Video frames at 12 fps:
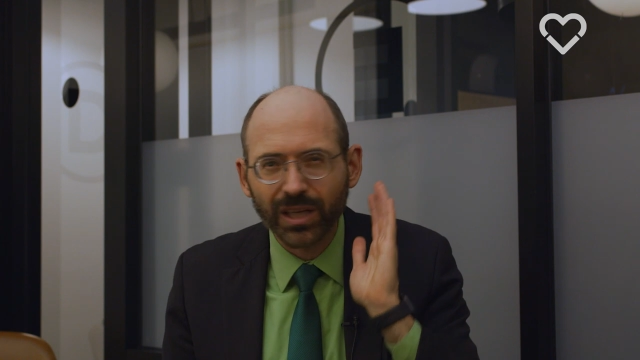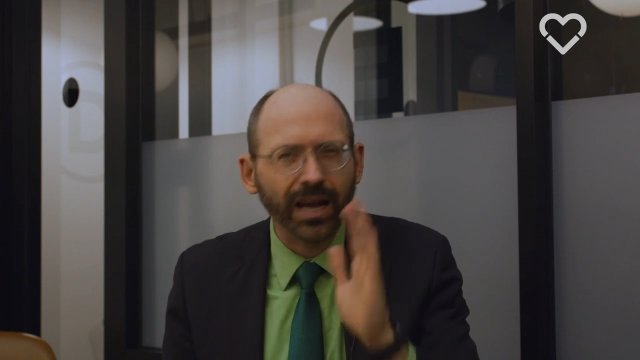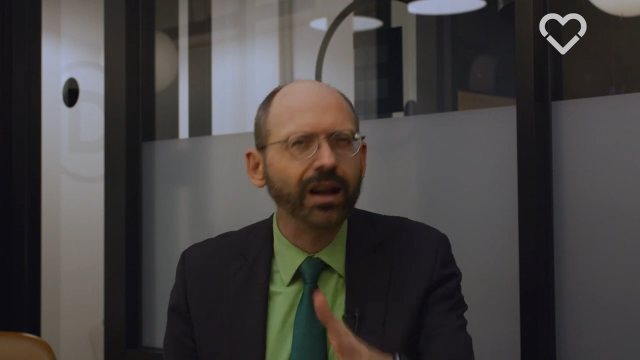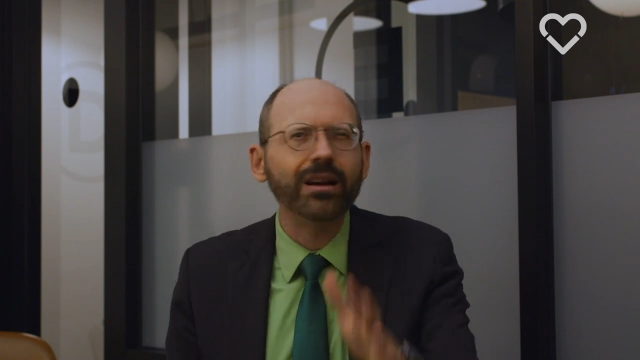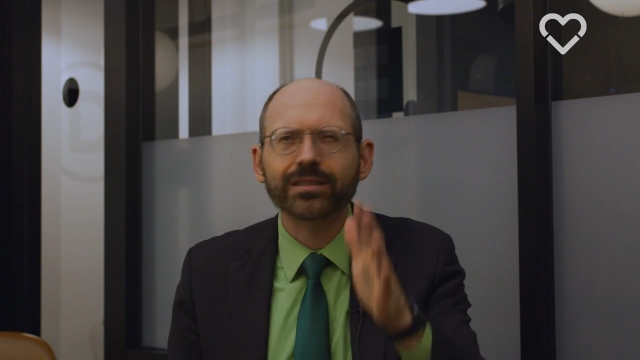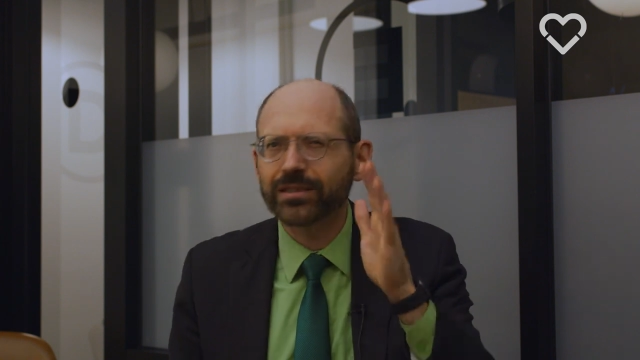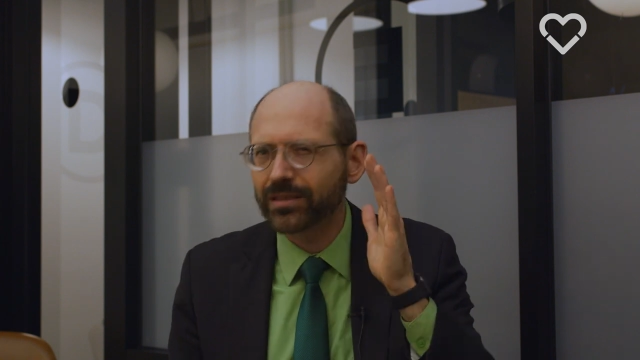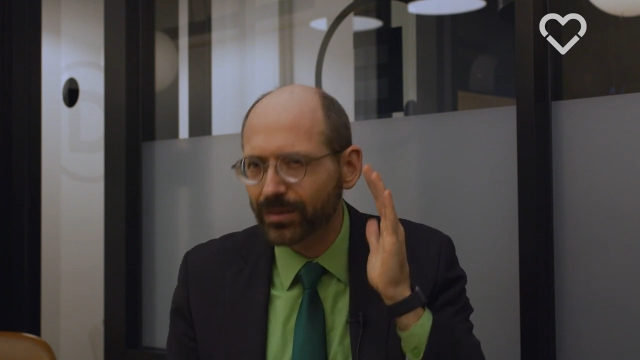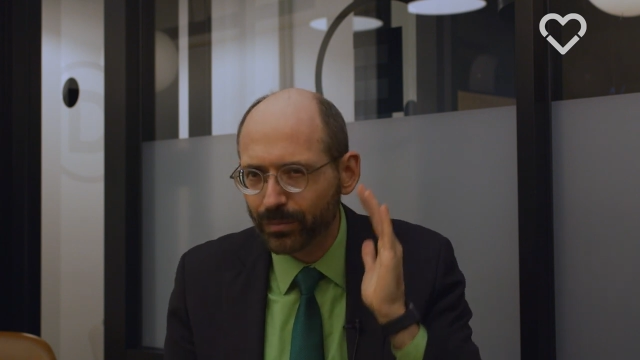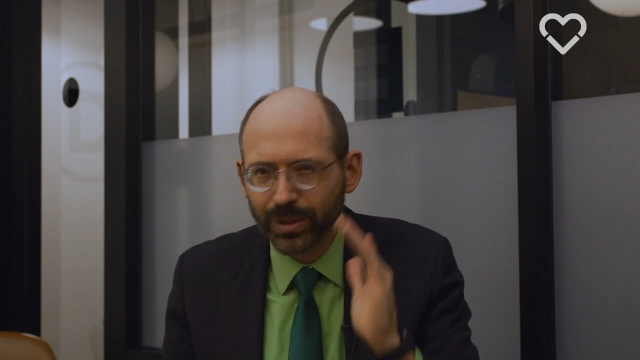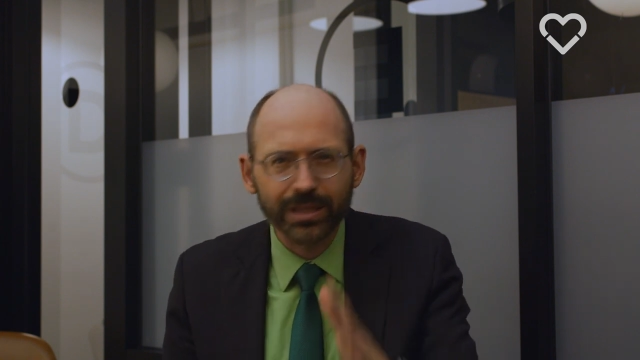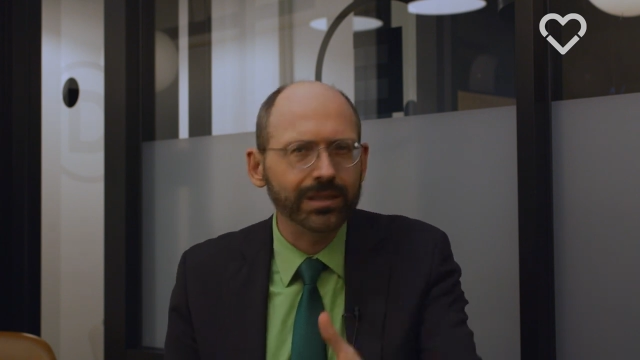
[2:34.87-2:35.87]
dioxins
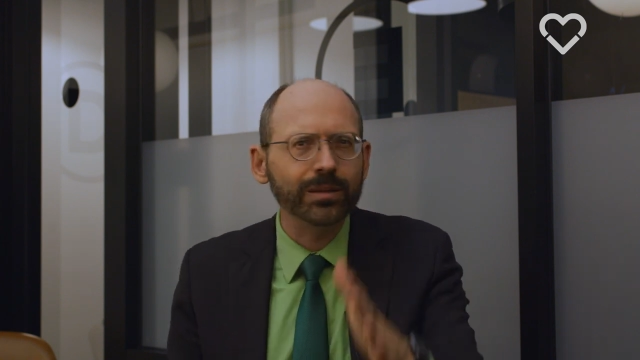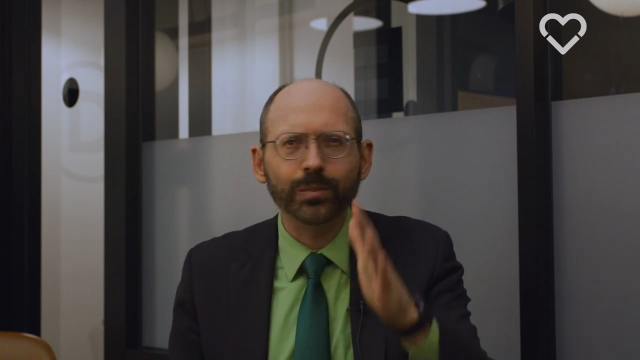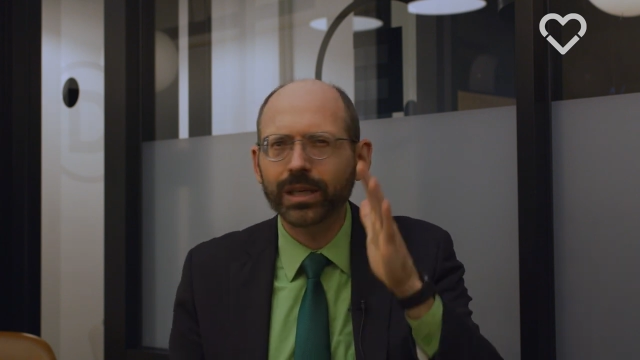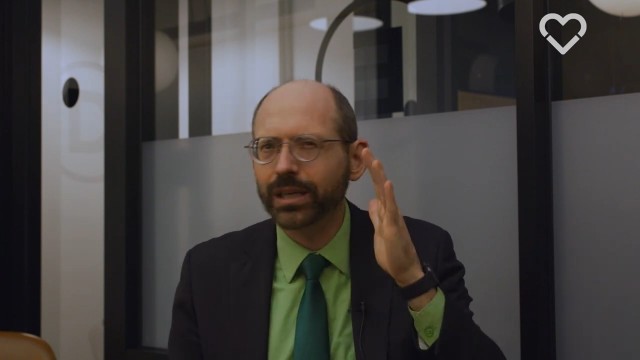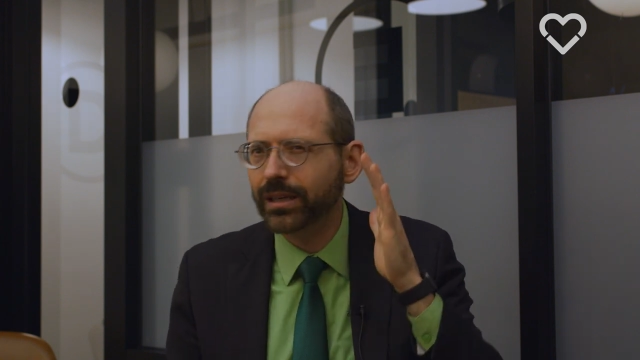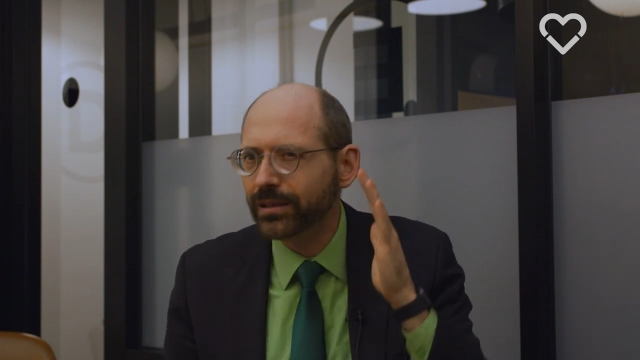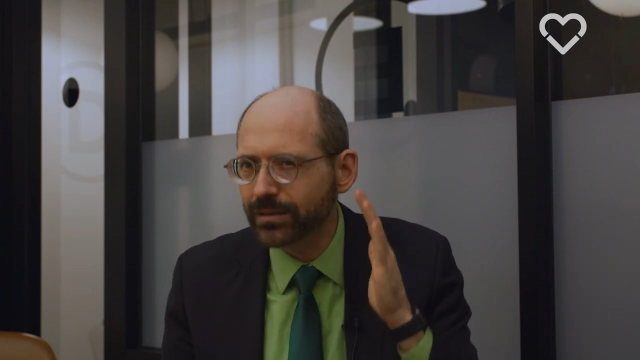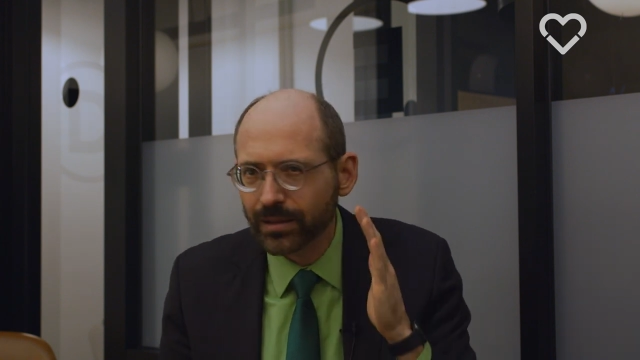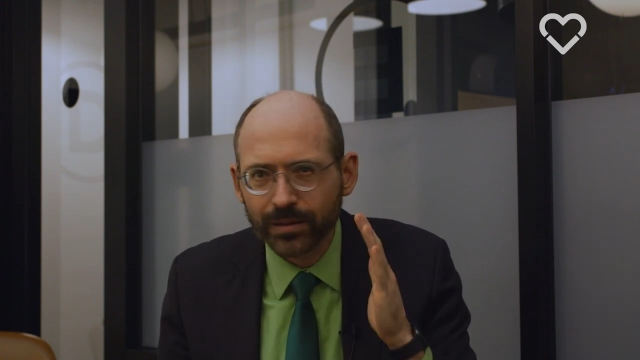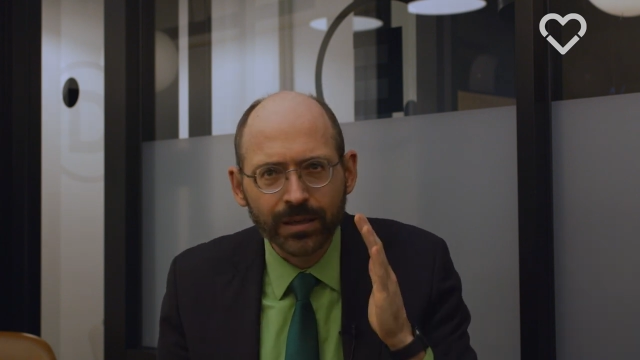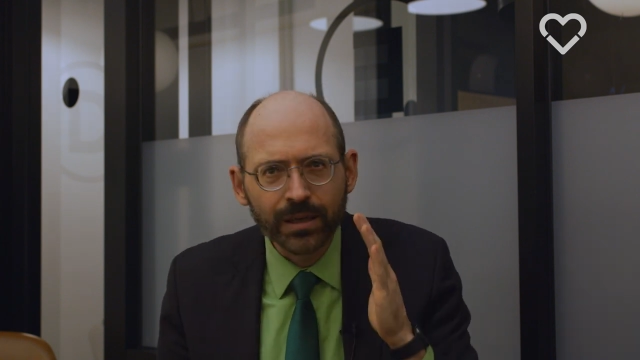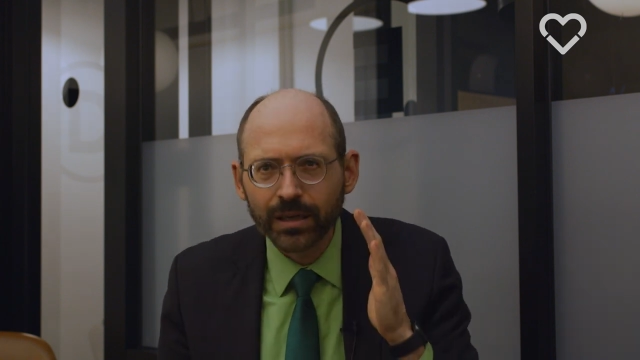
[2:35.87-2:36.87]
and PCBs
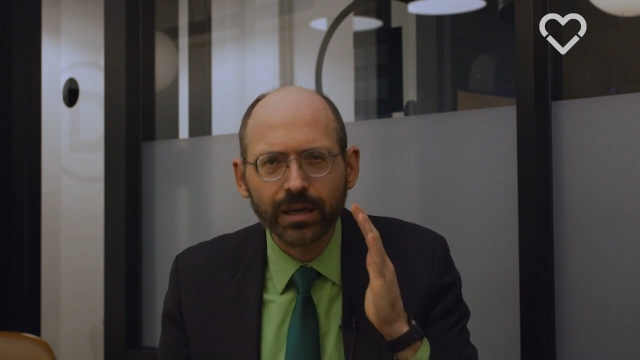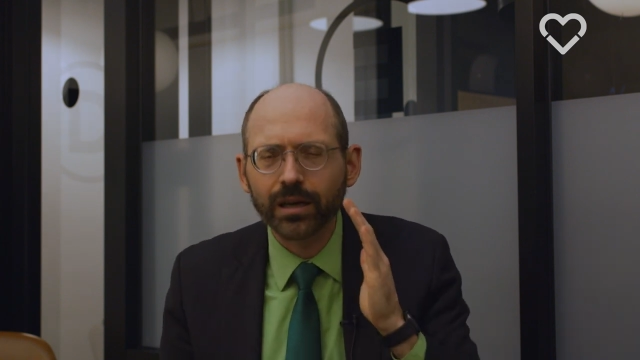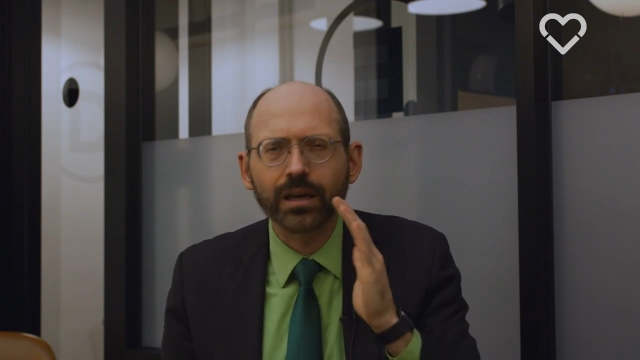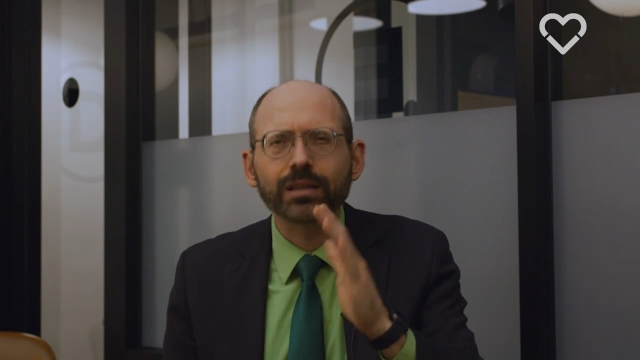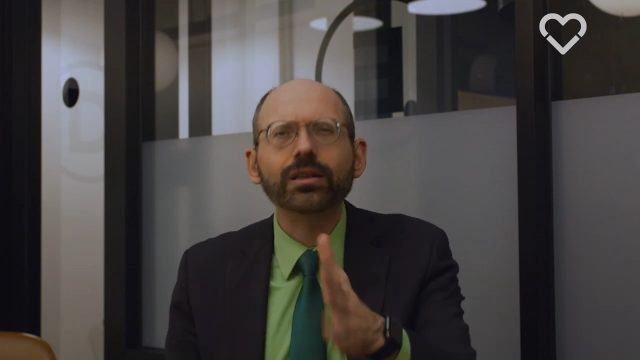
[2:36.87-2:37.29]
and uh,